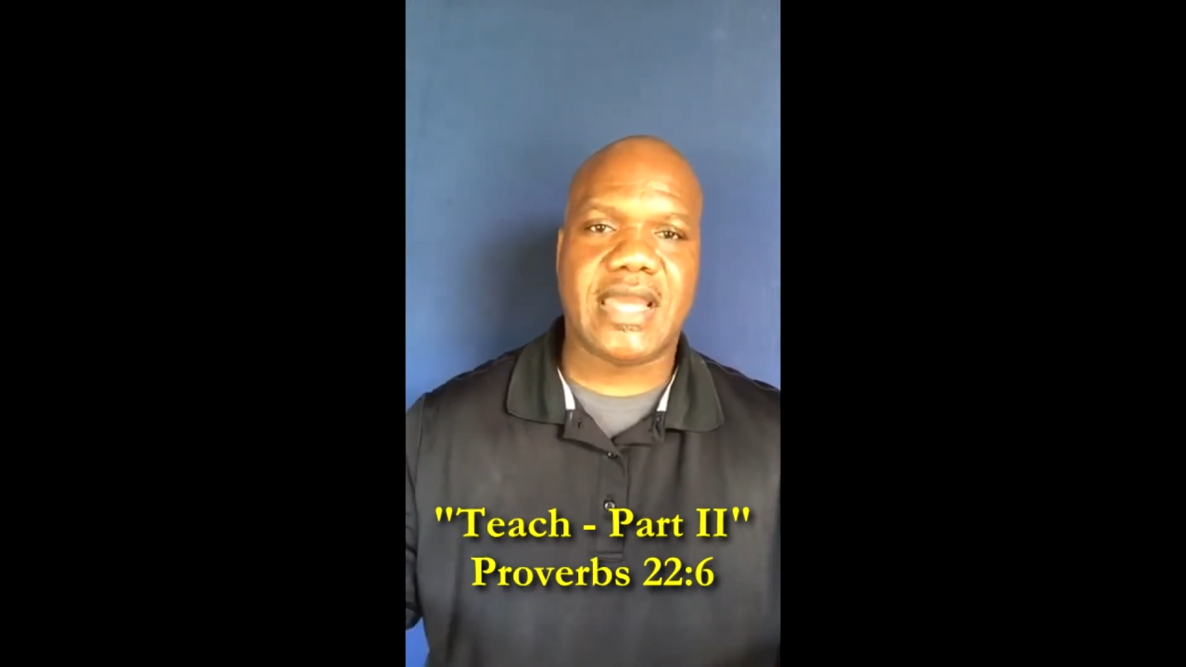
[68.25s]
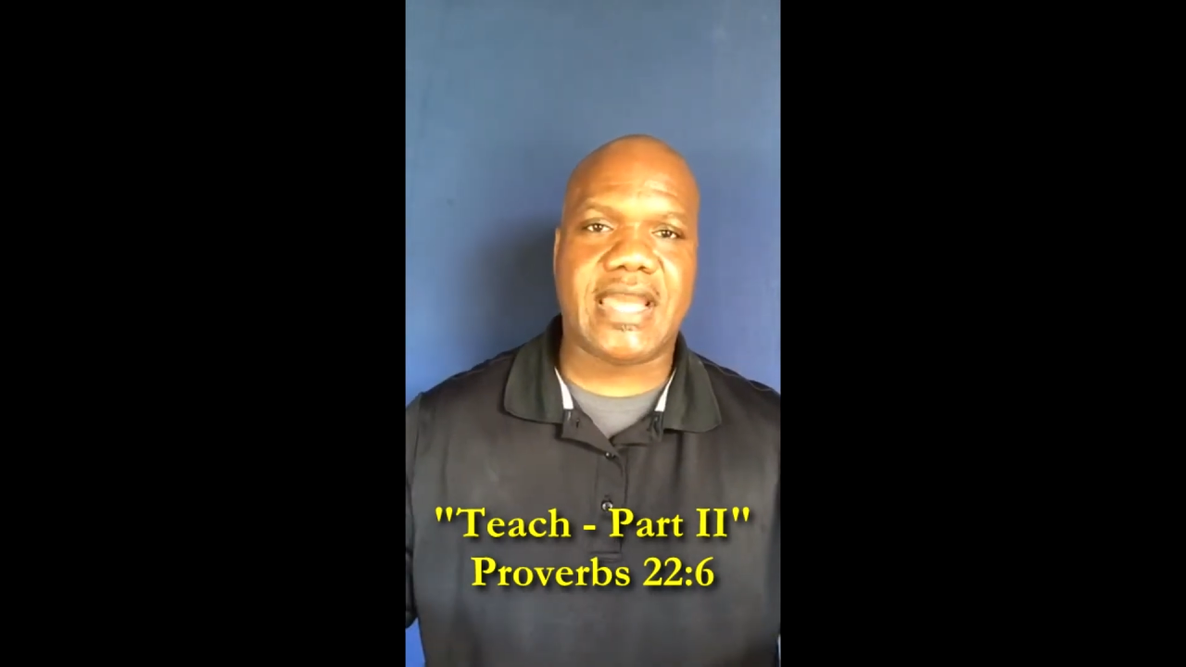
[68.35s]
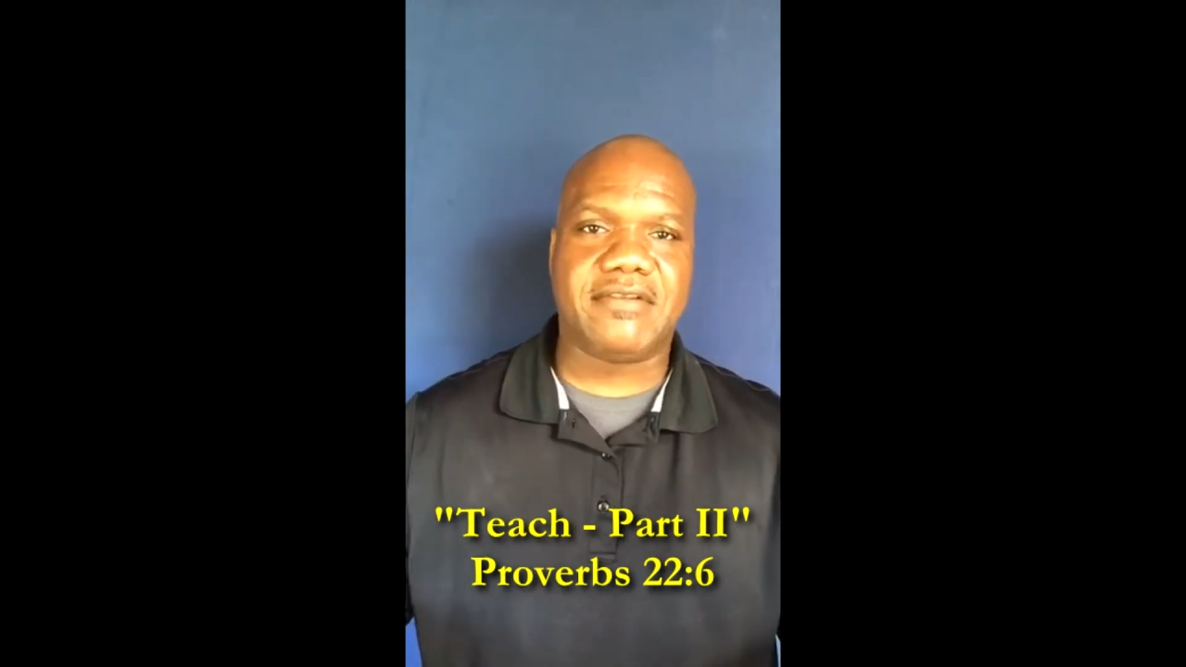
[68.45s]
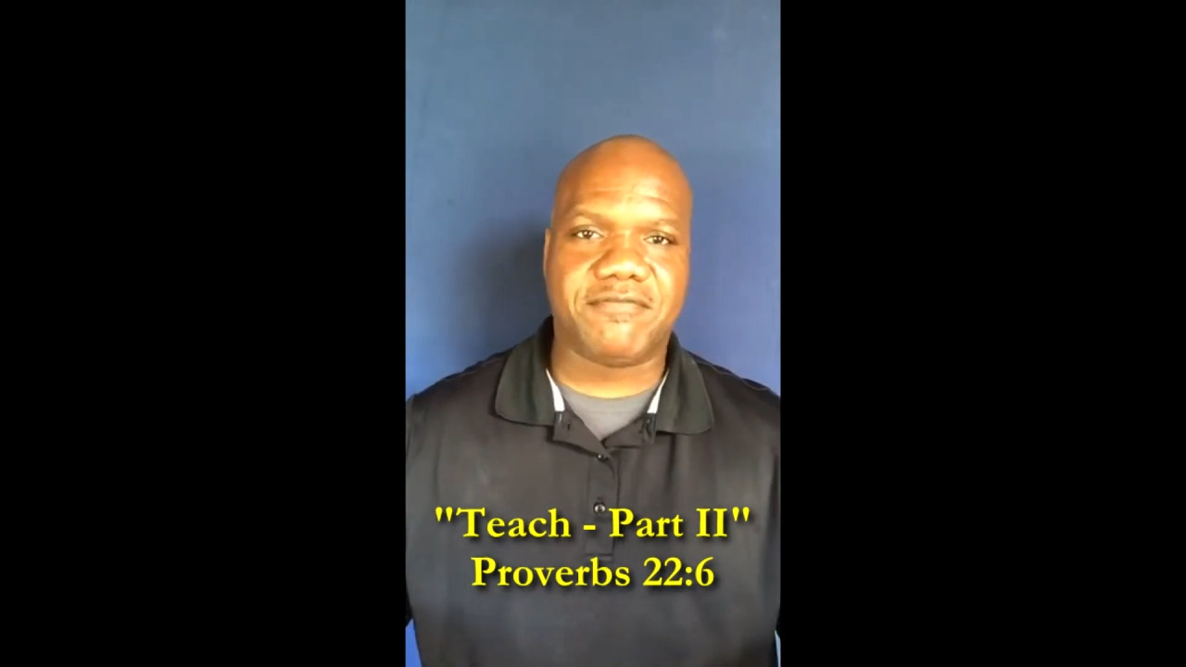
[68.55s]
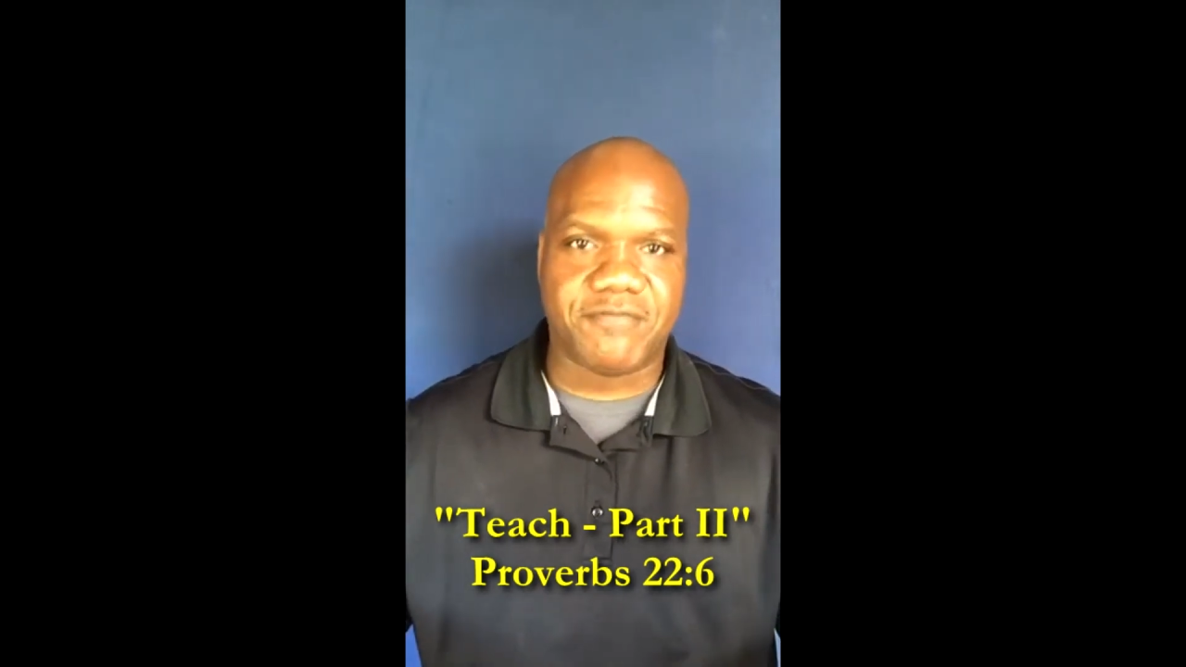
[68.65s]

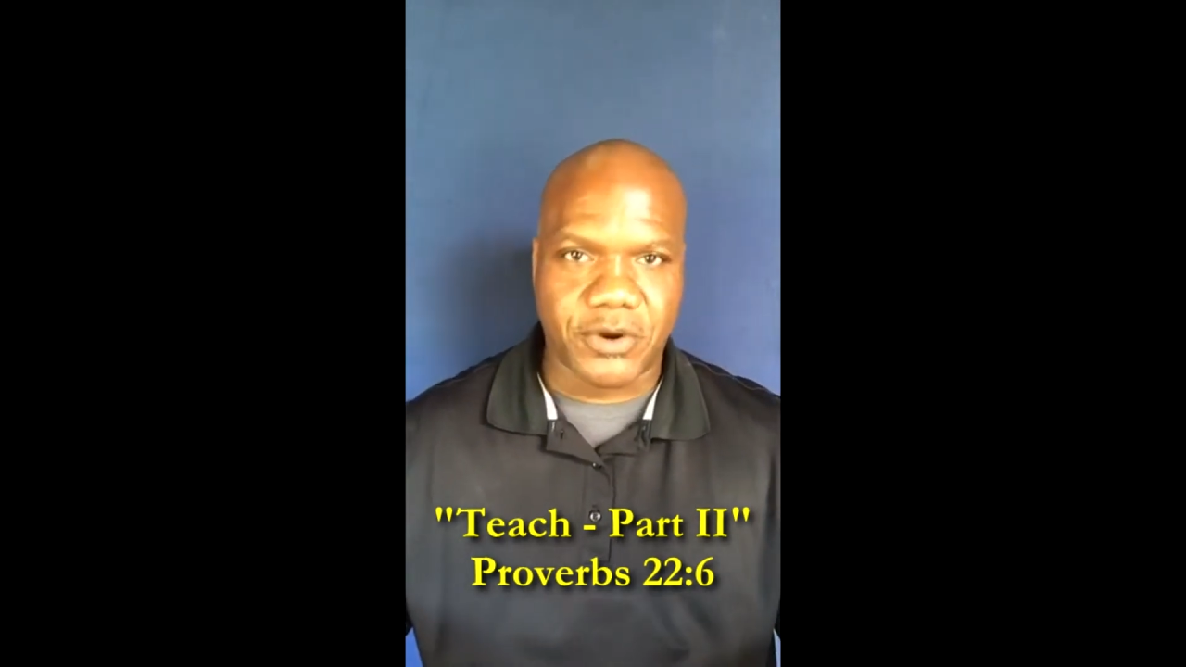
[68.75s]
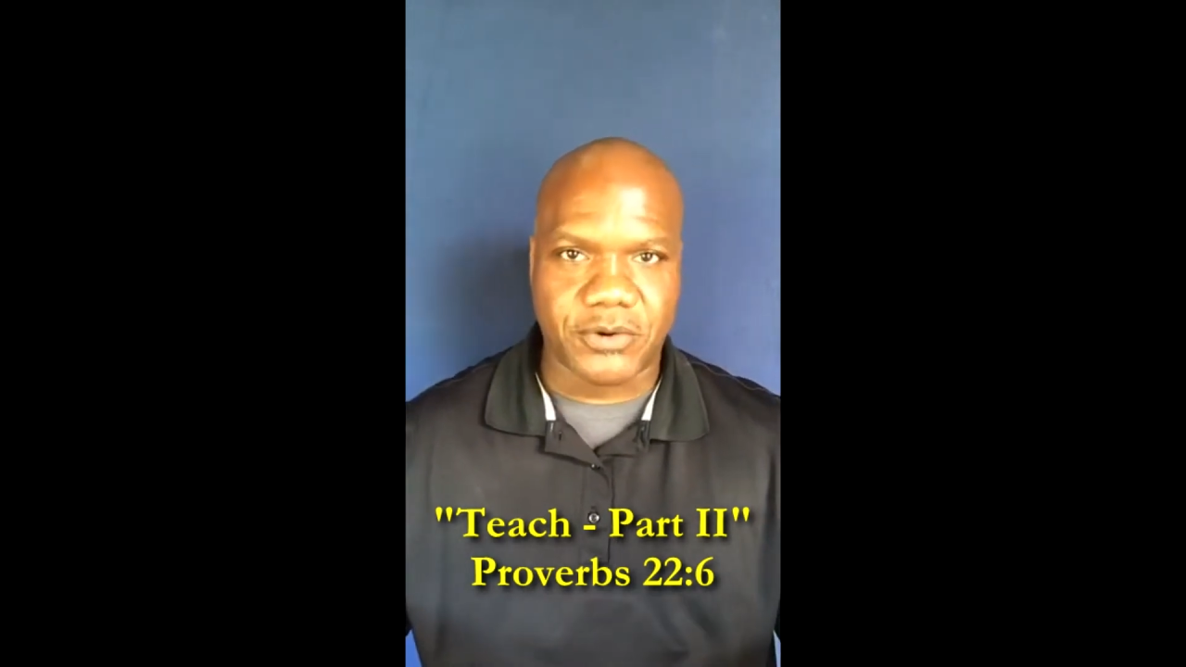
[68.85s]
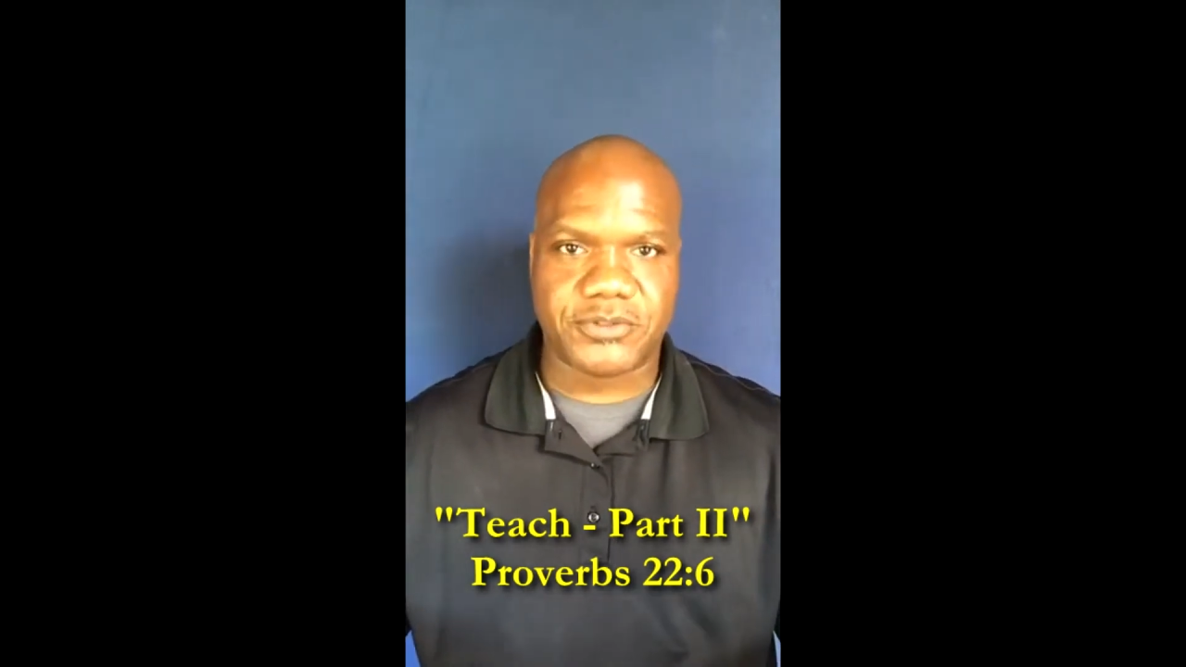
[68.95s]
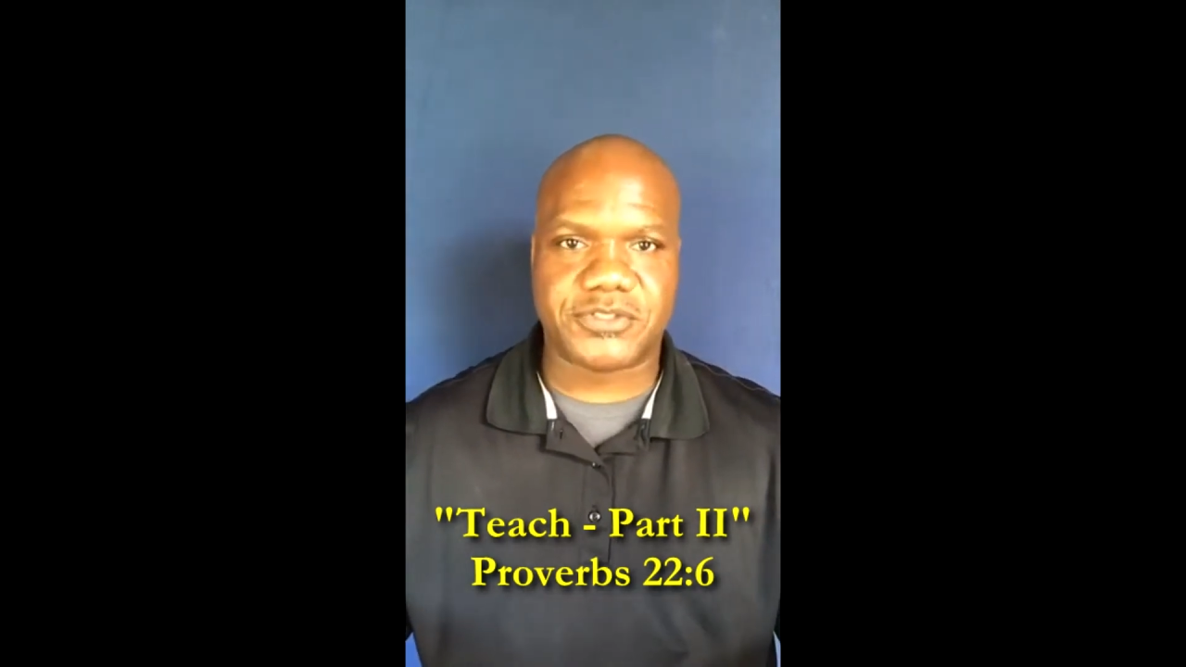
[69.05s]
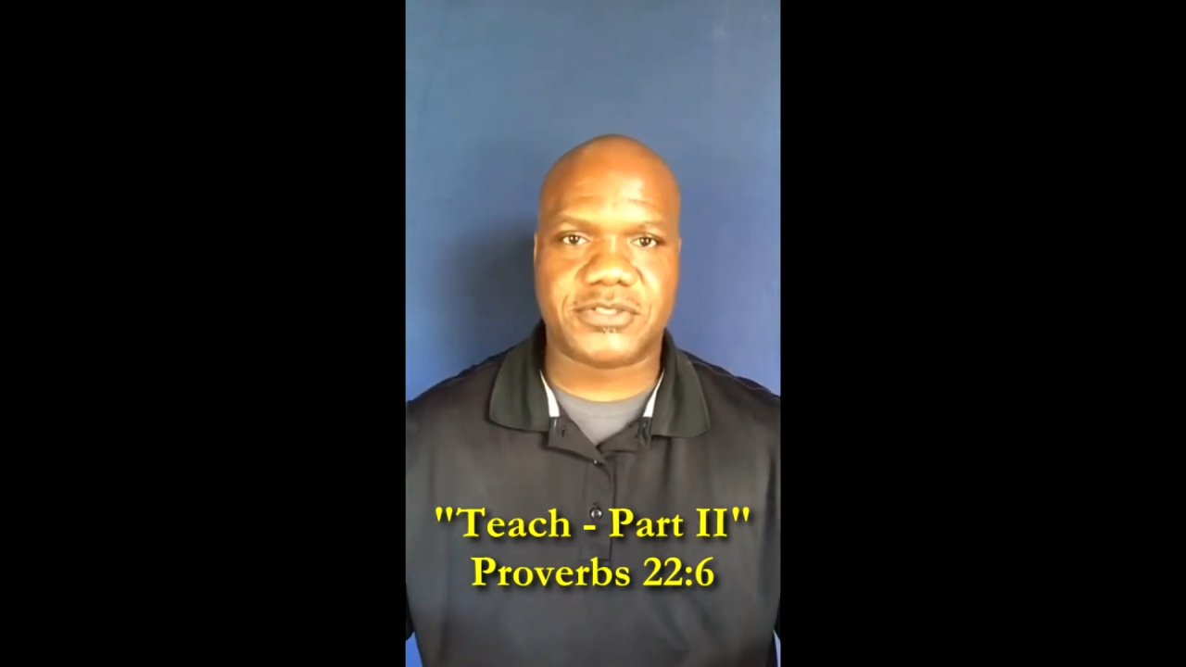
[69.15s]
and
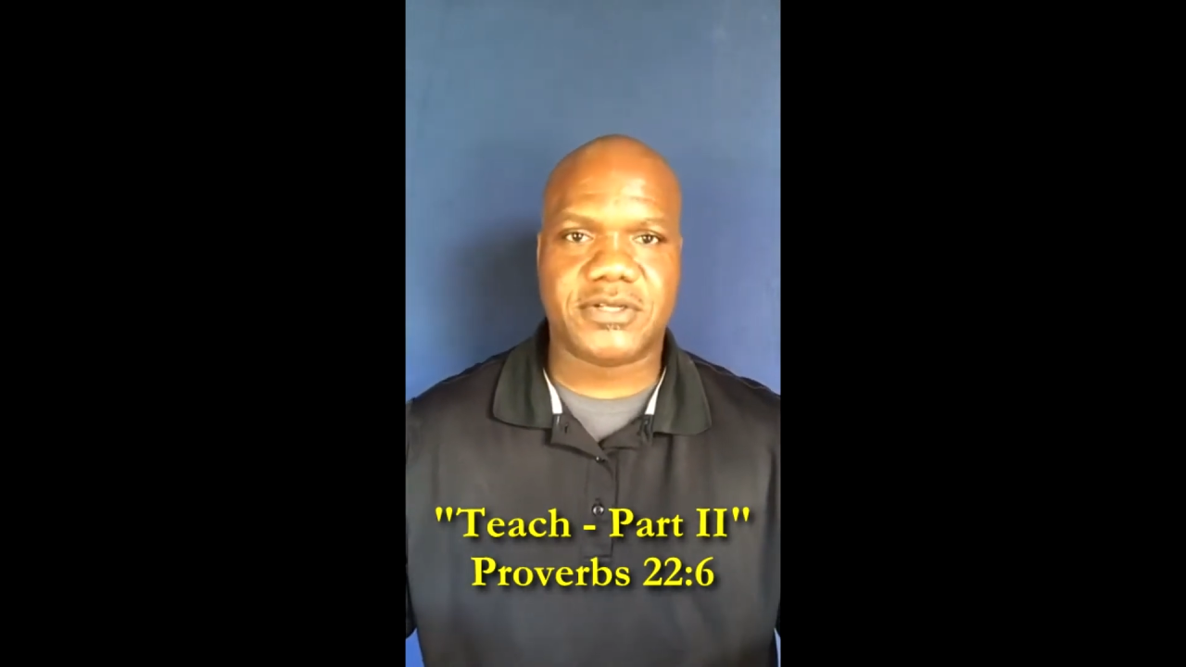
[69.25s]
verse